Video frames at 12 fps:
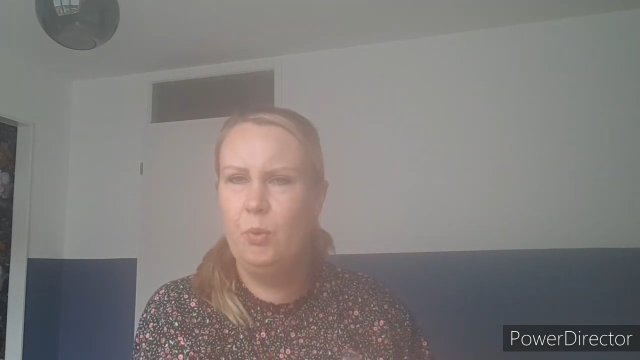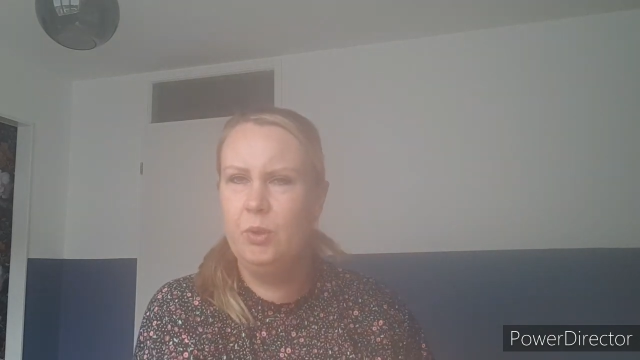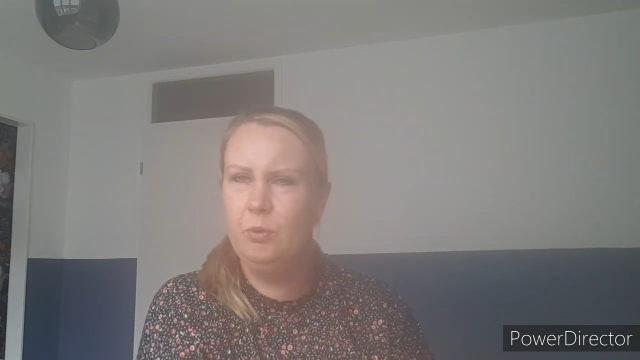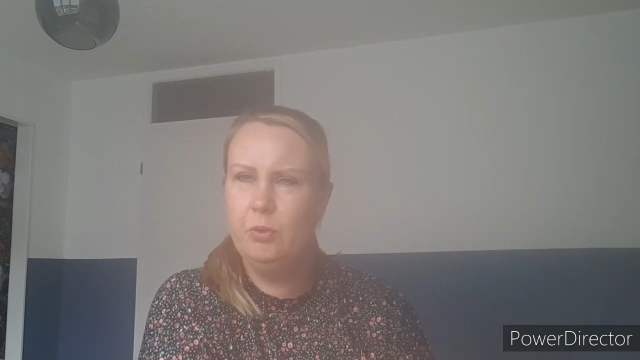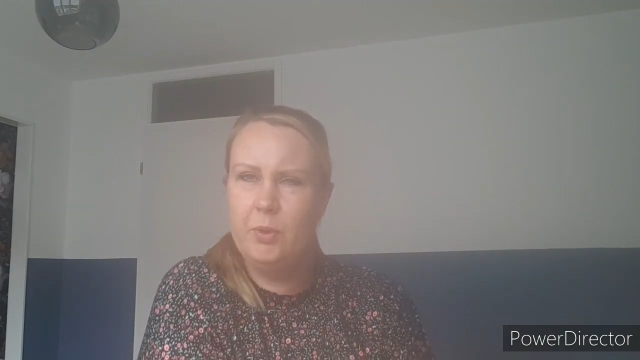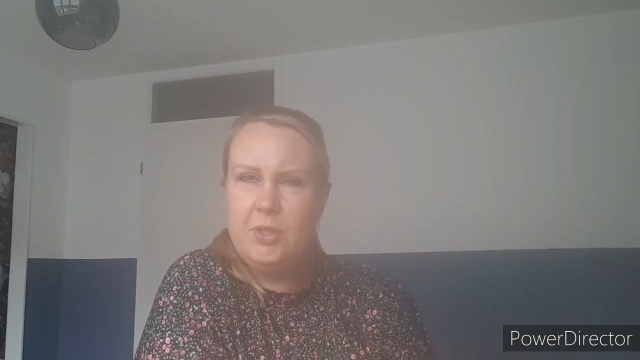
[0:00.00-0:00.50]

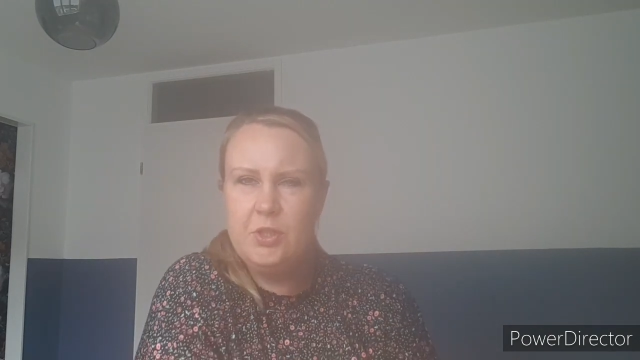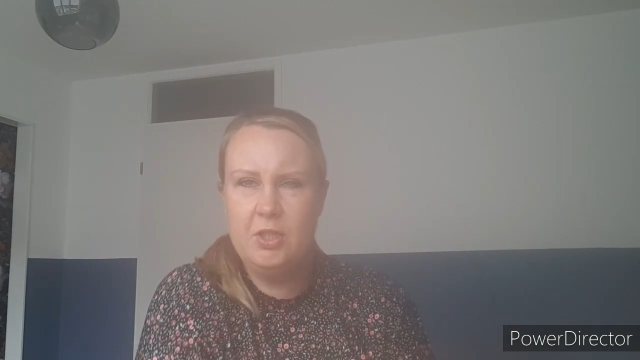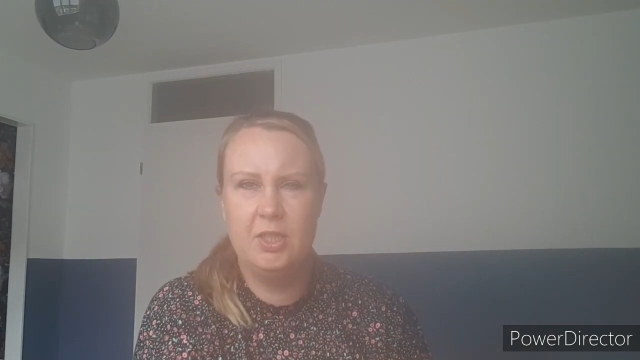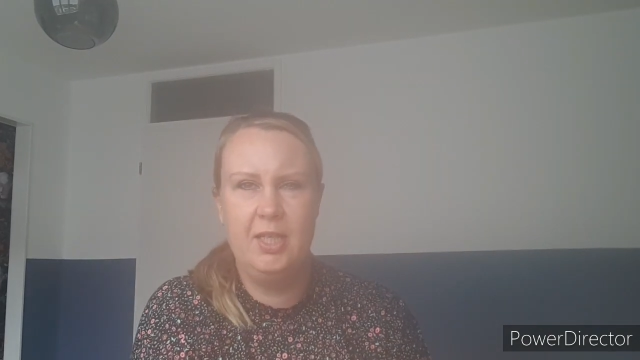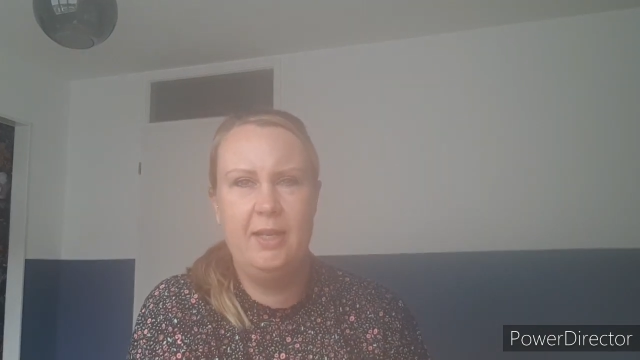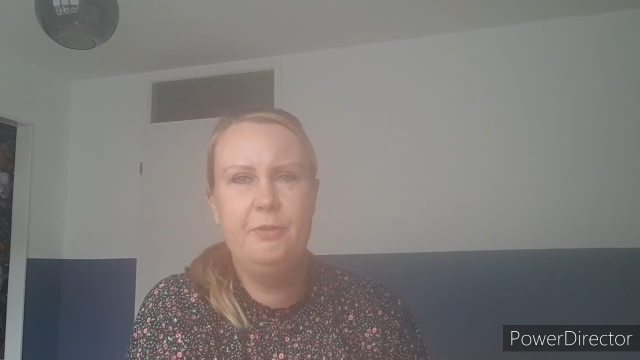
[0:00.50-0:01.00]
one
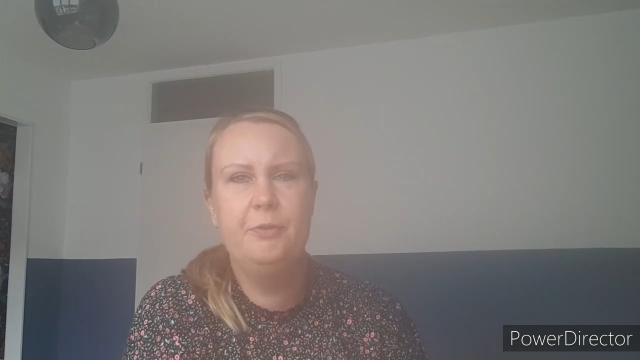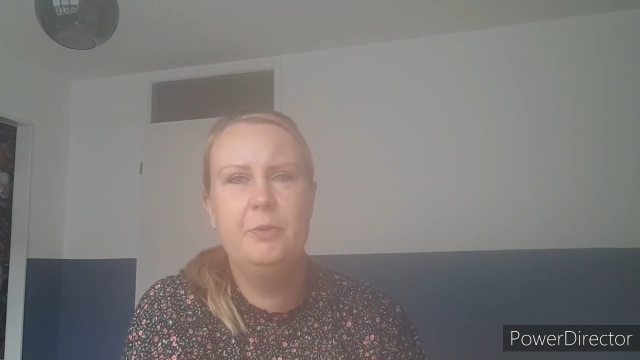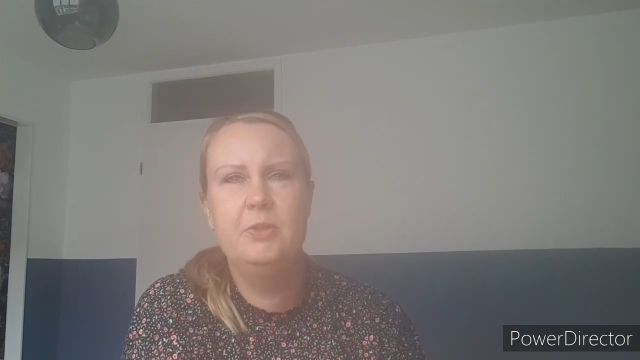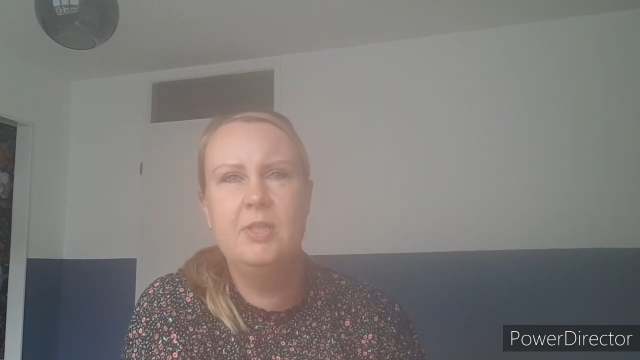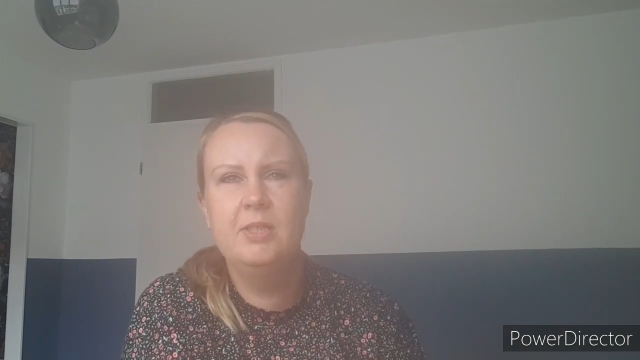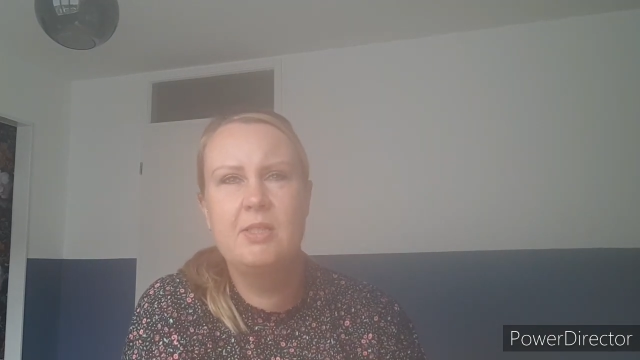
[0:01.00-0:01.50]
question left,
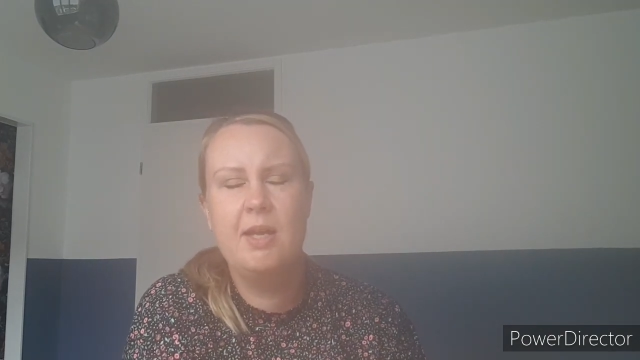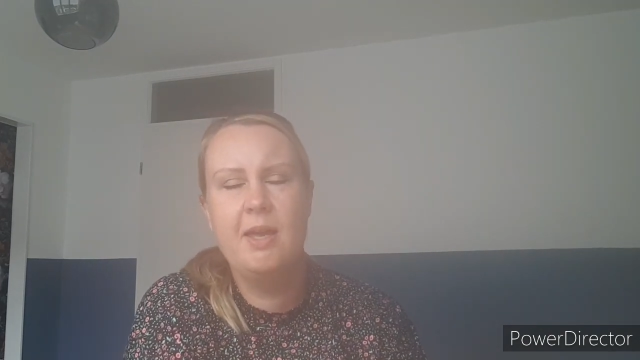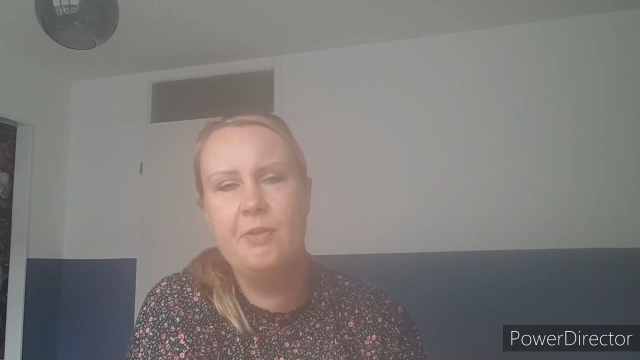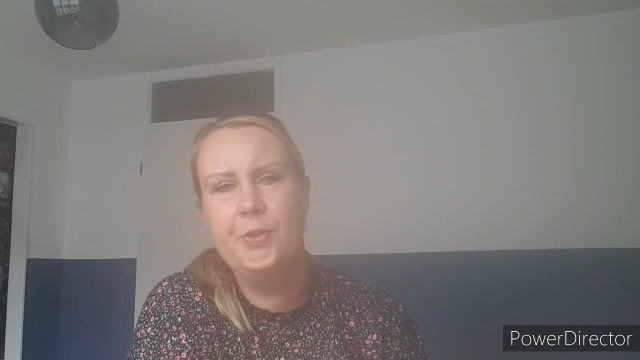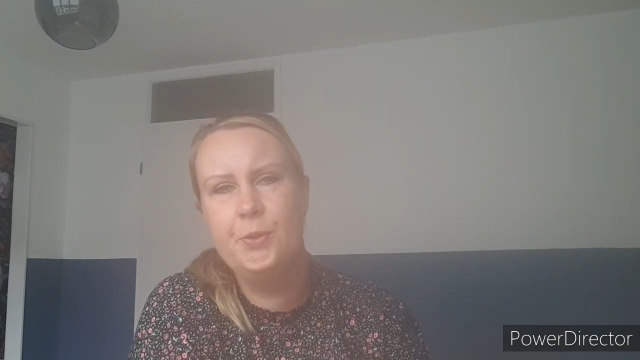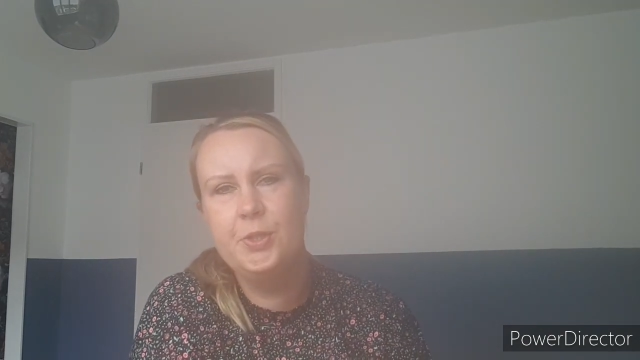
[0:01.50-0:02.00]
since I
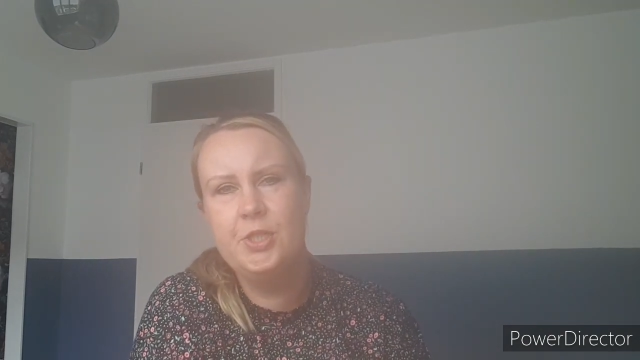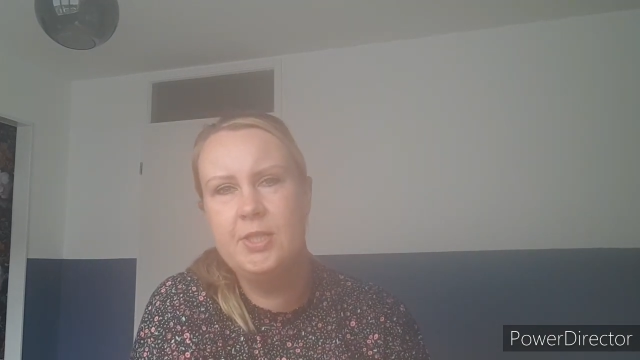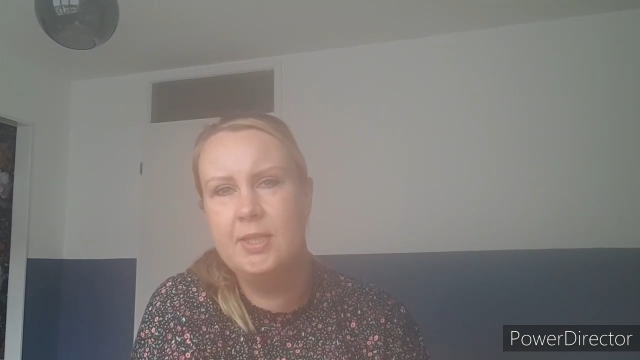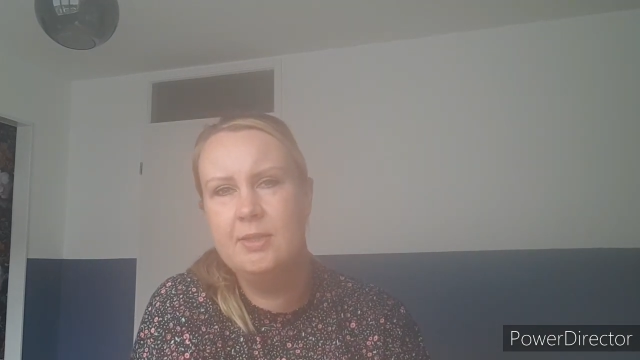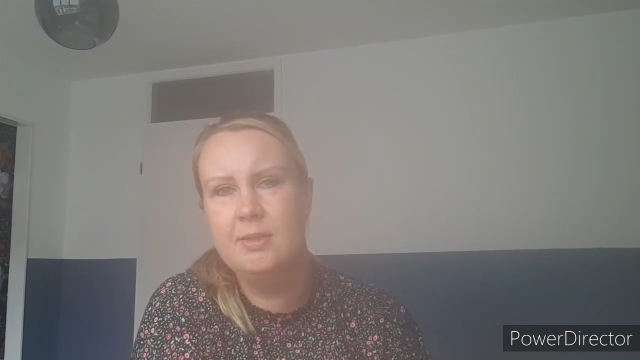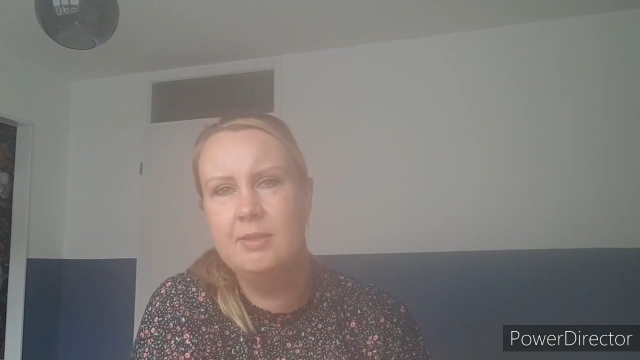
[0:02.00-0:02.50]
have
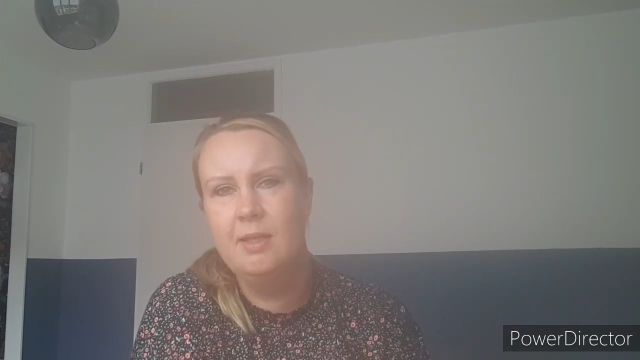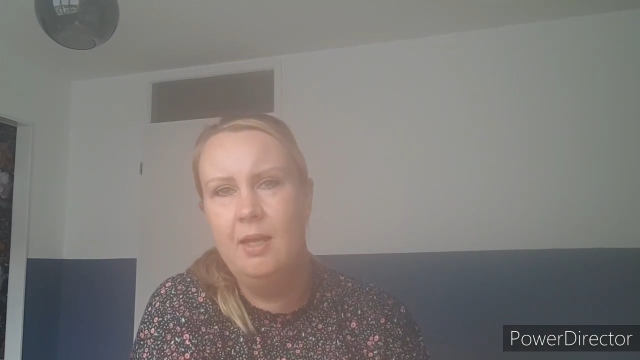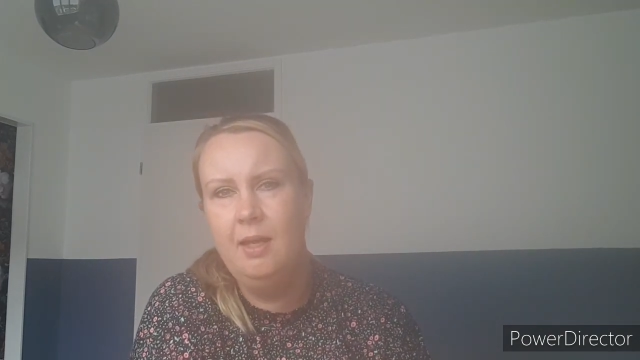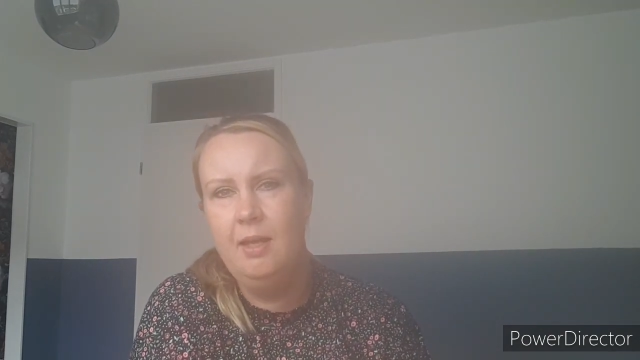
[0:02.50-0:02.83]
36